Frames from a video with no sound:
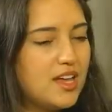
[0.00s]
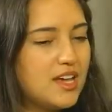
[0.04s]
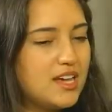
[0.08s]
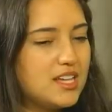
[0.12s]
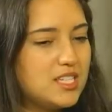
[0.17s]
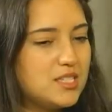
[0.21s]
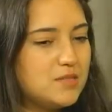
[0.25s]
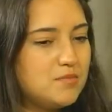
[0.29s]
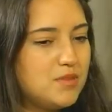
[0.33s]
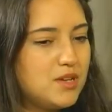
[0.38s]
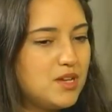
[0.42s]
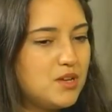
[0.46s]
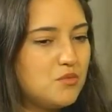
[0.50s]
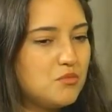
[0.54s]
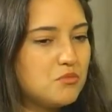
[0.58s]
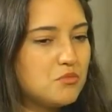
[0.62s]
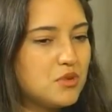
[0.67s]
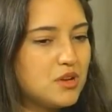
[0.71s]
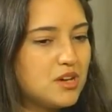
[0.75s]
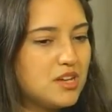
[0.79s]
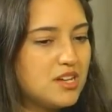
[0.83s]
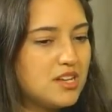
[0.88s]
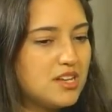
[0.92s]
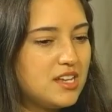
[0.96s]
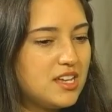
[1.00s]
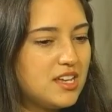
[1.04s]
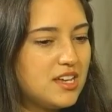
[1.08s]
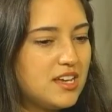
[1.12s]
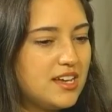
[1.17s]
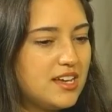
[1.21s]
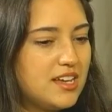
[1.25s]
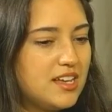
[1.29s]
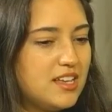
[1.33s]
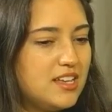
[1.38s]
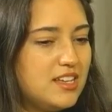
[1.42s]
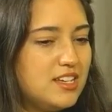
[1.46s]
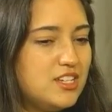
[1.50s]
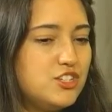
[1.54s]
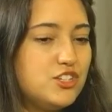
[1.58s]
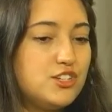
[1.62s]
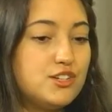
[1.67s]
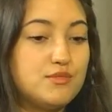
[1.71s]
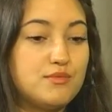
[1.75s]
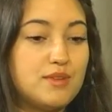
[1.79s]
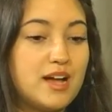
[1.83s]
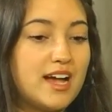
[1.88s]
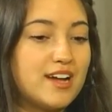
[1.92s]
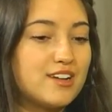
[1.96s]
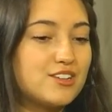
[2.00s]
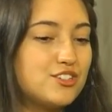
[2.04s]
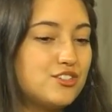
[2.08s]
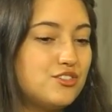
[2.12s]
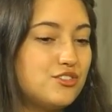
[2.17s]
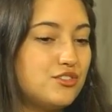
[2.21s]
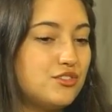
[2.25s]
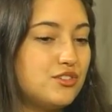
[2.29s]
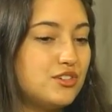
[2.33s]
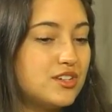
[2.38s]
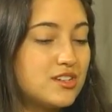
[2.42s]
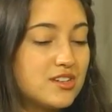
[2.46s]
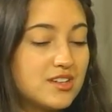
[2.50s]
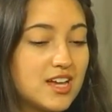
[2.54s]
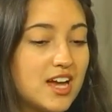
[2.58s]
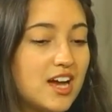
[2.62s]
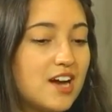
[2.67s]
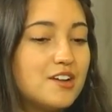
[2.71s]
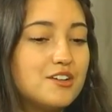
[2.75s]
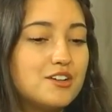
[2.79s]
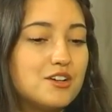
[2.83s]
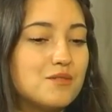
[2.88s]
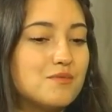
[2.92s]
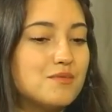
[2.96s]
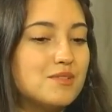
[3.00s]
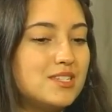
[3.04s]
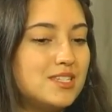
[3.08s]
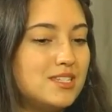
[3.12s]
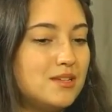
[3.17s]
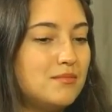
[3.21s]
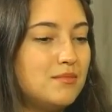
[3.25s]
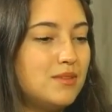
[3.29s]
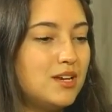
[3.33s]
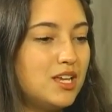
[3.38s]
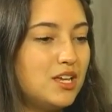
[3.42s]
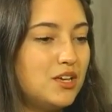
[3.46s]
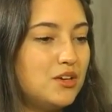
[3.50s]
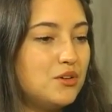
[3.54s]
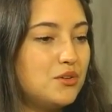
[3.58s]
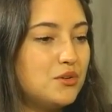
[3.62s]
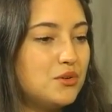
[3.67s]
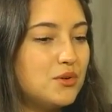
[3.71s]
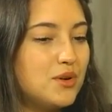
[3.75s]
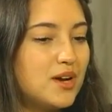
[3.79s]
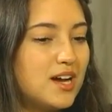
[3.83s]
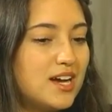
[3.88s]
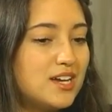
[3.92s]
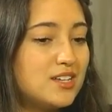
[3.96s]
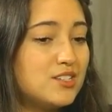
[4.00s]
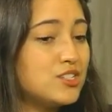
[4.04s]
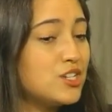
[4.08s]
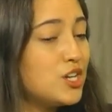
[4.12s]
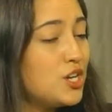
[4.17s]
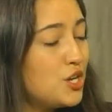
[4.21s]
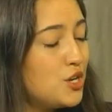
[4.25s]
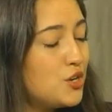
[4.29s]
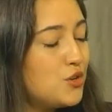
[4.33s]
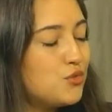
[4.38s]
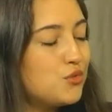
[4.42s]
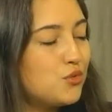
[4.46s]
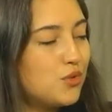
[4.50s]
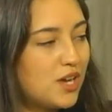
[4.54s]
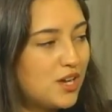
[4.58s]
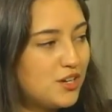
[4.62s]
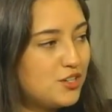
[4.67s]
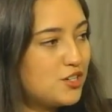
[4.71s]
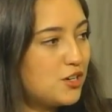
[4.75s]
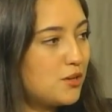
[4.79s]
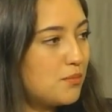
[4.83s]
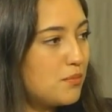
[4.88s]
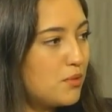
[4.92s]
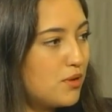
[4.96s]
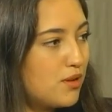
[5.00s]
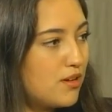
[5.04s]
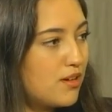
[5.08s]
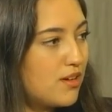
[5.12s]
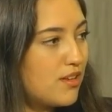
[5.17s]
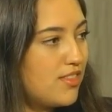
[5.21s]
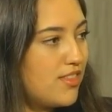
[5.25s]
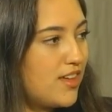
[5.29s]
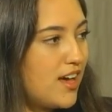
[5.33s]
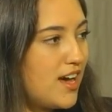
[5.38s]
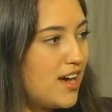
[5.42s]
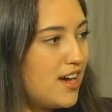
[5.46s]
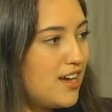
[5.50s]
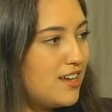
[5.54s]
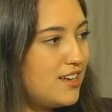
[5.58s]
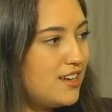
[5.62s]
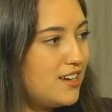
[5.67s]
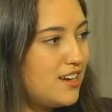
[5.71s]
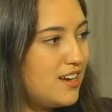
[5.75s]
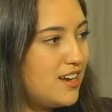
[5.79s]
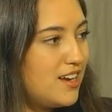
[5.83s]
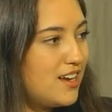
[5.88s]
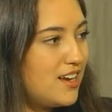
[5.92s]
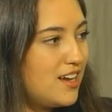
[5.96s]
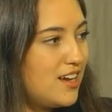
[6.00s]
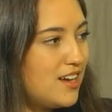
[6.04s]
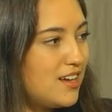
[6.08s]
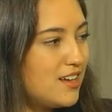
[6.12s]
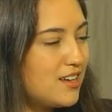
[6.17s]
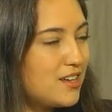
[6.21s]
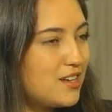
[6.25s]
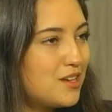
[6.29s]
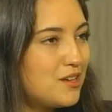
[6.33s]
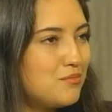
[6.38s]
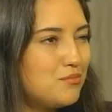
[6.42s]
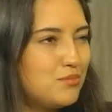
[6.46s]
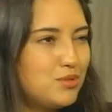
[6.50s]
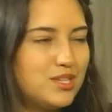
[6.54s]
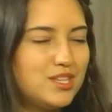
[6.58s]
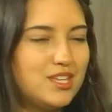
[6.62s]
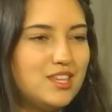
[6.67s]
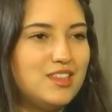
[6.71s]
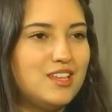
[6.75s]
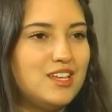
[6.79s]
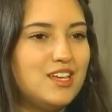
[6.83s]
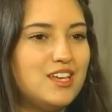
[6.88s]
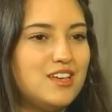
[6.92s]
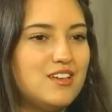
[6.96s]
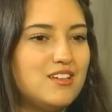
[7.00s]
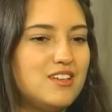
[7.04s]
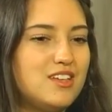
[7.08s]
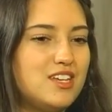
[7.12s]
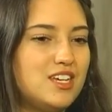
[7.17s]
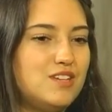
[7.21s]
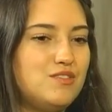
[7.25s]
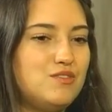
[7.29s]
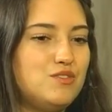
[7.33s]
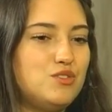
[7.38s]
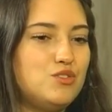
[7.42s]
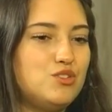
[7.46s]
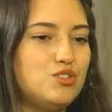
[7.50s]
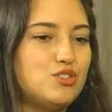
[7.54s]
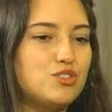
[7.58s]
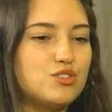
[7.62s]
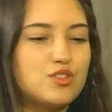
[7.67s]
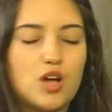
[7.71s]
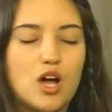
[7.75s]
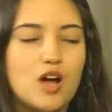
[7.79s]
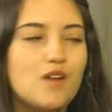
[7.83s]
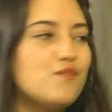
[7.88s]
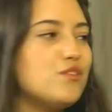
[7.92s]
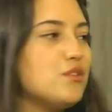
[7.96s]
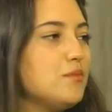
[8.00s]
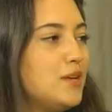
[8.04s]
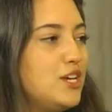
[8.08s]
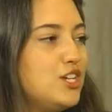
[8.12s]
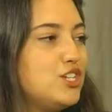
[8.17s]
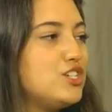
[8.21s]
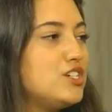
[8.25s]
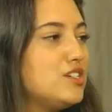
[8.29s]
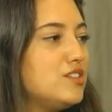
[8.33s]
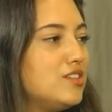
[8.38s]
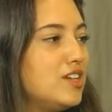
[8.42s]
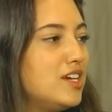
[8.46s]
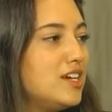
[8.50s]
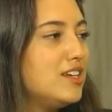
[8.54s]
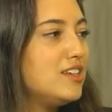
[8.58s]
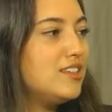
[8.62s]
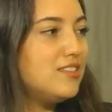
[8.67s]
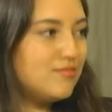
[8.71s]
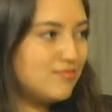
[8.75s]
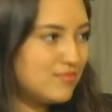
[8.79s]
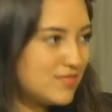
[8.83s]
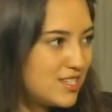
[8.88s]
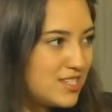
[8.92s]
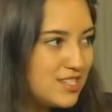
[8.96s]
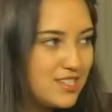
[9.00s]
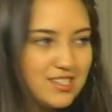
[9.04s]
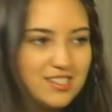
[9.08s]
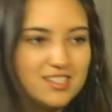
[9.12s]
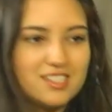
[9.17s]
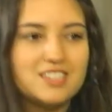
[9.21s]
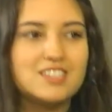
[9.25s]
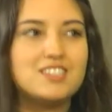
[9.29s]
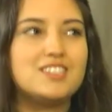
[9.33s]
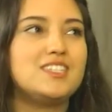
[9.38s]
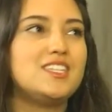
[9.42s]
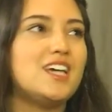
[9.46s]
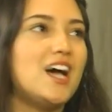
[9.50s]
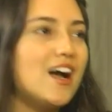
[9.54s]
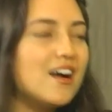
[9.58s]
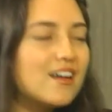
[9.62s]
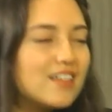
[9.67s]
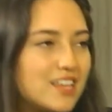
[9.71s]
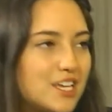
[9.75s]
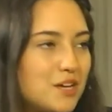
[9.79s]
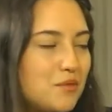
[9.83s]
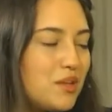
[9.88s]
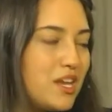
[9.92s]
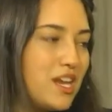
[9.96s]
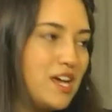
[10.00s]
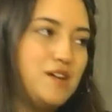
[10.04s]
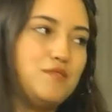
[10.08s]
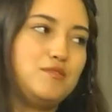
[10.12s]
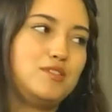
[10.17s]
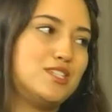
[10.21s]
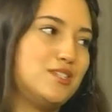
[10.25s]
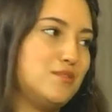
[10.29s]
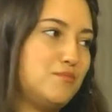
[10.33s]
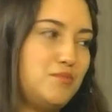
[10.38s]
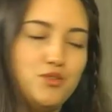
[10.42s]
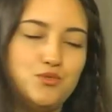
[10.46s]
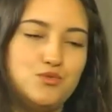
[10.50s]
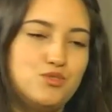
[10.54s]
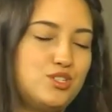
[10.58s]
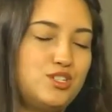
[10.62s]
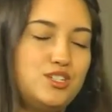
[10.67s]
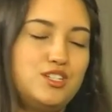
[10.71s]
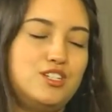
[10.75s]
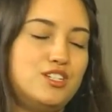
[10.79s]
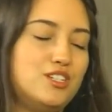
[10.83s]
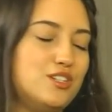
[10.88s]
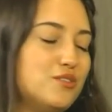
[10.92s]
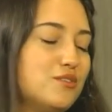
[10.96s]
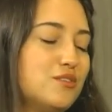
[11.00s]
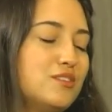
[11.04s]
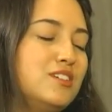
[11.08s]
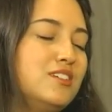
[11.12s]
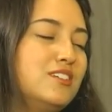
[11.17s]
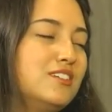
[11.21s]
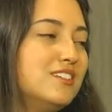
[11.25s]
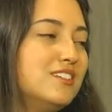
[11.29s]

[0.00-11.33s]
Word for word: has been one interaction or encounter with somebody who has read your book that completely gave you just confirmation like this is exactly what I was supposed to do?